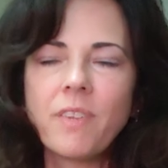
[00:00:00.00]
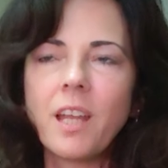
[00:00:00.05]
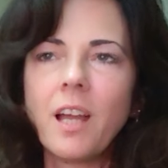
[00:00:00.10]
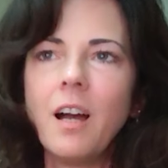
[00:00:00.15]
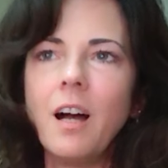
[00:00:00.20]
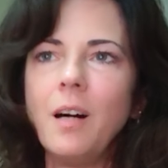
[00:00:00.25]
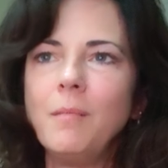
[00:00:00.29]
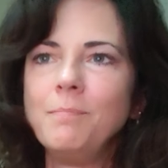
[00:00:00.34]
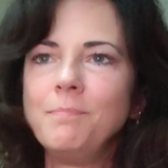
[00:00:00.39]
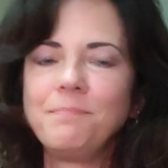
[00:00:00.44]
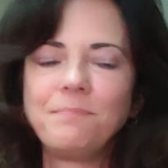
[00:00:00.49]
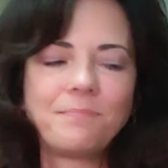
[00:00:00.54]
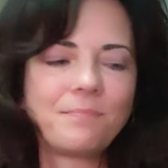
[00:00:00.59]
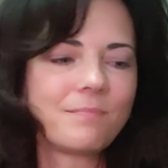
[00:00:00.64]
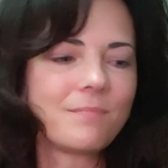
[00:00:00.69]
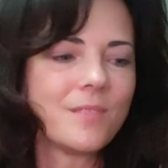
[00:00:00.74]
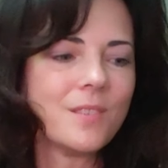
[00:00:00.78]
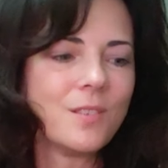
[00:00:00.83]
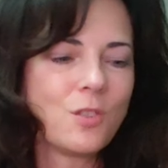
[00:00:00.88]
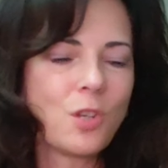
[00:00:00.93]

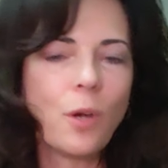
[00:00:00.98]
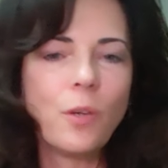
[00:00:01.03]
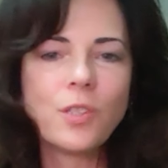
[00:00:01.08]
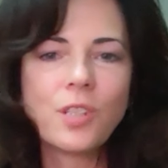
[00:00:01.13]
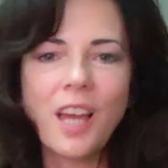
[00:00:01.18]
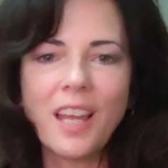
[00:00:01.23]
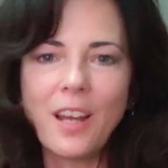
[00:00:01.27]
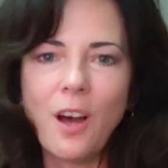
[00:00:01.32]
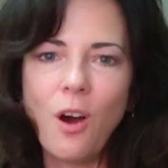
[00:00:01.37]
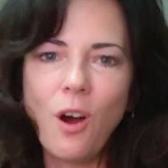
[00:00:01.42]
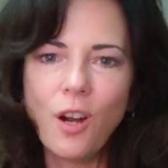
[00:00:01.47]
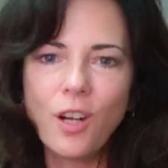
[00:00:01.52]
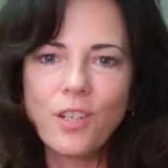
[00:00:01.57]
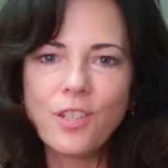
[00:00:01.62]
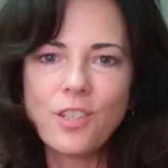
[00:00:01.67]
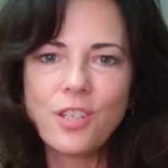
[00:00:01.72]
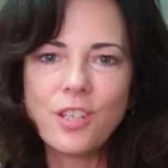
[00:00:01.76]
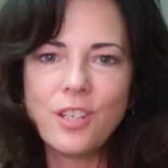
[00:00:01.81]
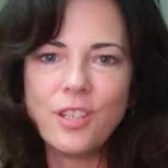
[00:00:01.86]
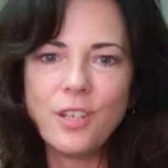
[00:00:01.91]
So it's kind of hard
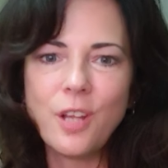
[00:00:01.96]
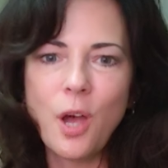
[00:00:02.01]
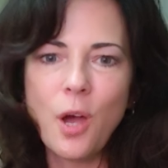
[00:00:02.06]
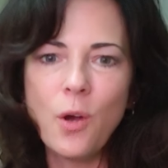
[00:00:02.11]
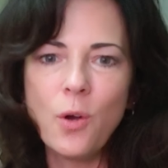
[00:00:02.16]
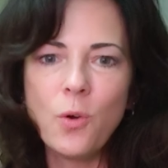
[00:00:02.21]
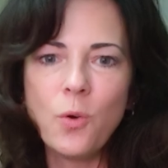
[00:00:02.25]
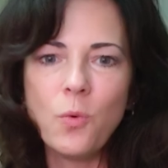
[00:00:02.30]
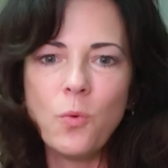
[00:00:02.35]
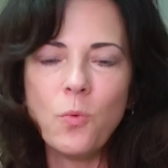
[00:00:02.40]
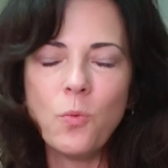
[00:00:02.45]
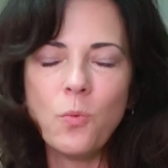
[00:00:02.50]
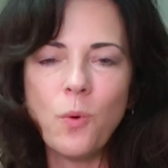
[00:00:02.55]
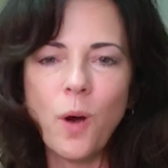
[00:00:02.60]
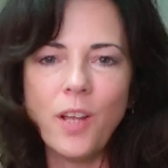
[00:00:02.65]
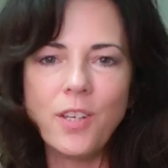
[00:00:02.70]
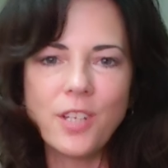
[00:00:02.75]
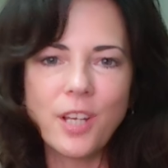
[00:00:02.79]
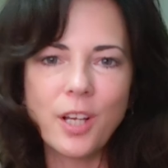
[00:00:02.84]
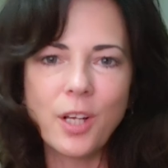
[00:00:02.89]
to know
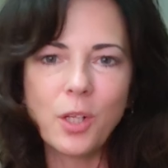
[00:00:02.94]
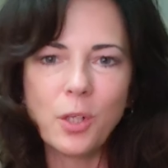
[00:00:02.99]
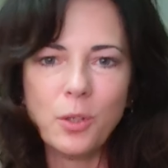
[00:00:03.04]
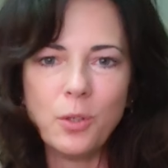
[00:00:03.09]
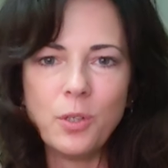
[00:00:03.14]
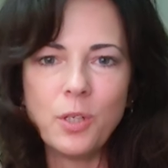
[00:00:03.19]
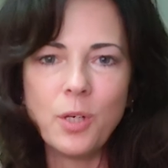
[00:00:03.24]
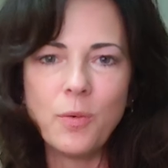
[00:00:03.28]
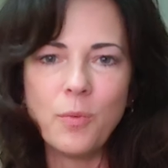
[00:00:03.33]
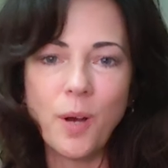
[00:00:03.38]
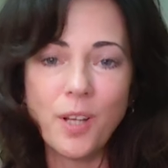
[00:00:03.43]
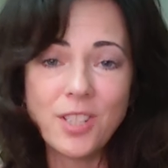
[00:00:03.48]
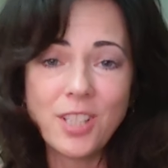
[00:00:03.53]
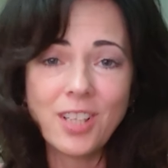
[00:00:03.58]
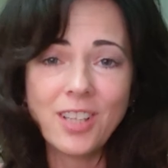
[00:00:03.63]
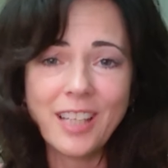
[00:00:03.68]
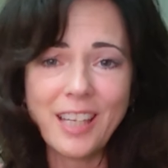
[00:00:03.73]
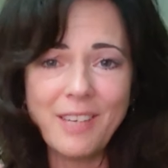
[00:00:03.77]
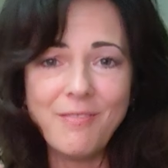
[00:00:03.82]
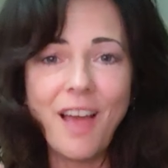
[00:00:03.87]
what to include and what to
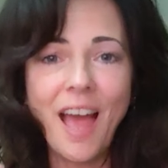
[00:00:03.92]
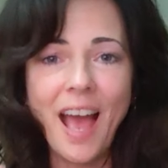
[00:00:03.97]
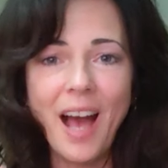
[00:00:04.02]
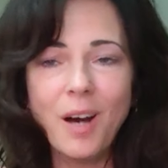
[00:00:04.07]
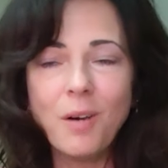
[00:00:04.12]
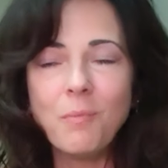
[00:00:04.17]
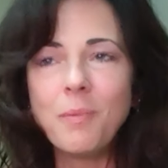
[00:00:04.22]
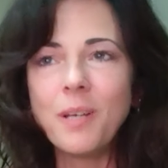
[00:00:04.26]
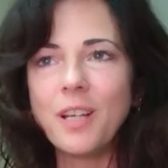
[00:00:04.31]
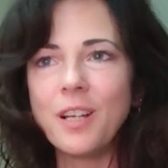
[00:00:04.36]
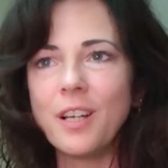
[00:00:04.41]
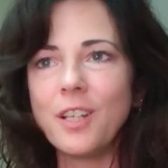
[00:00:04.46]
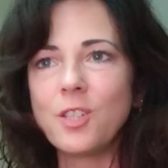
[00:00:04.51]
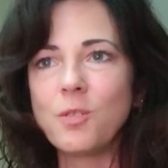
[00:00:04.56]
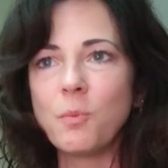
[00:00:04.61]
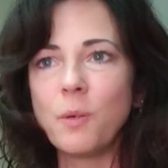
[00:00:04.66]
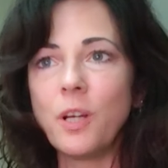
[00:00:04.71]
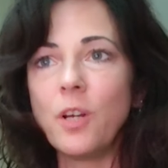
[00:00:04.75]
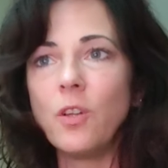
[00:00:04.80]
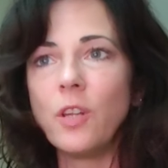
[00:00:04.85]
leave out
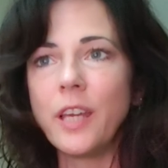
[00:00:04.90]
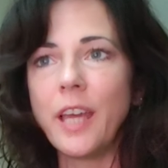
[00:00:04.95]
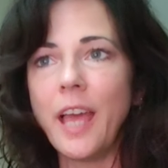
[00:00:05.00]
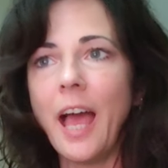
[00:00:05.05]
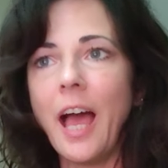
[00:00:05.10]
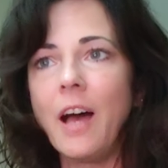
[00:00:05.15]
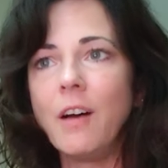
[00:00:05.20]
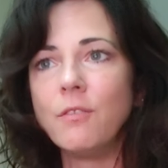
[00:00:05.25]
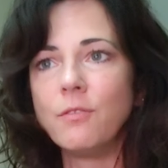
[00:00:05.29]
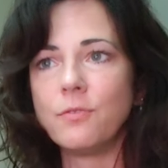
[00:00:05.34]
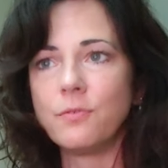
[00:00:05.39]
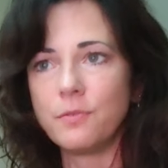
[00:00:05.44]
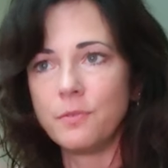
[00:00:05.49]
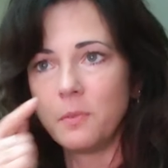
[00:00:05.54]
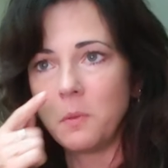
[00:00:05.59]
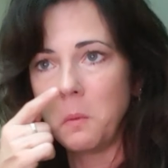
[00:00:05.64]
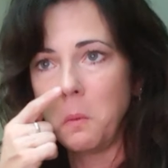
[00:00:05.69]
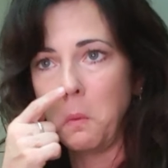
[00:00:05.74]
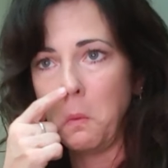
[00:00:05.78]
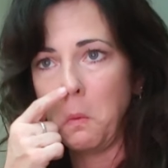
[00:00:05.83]
because we only have,
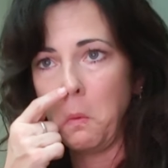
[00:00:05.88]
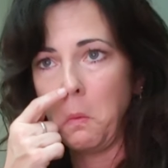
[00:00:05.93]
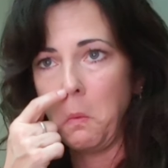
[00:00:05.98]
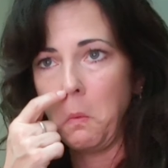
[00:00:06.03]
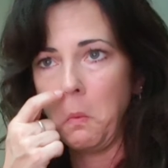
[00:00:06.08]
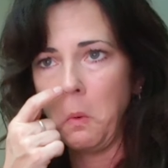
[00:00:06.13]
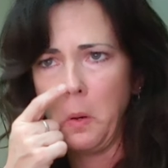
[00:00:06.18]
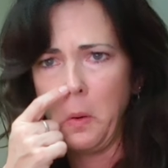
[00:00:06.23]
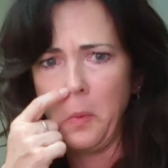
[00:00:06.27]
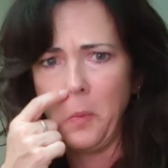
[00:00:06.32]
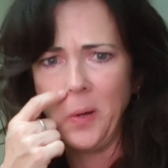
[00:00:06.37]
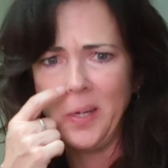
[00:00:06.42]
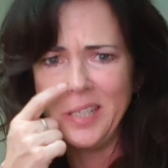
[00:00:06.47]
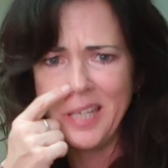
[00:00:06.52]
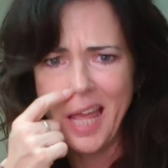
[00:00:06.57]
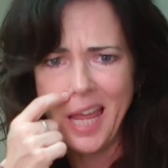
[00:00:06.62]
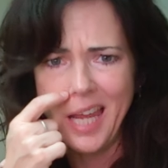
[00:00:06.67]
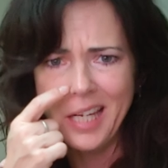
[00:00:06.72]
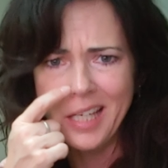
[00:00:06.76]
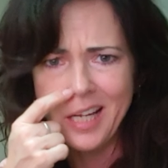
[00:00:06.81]
one
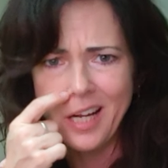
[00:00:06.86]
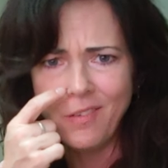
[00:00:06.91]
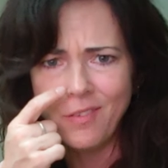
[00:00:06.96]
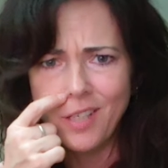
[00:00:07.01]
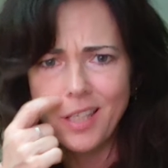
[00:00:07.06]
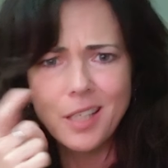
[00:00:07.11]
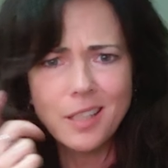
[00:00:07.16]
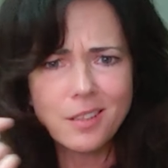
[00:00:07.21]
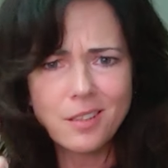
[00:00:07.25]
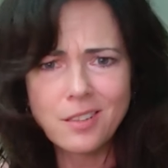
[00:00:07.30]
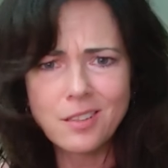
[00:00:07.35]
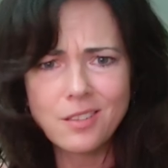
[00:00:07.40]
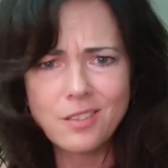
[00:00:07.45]
day to cover this?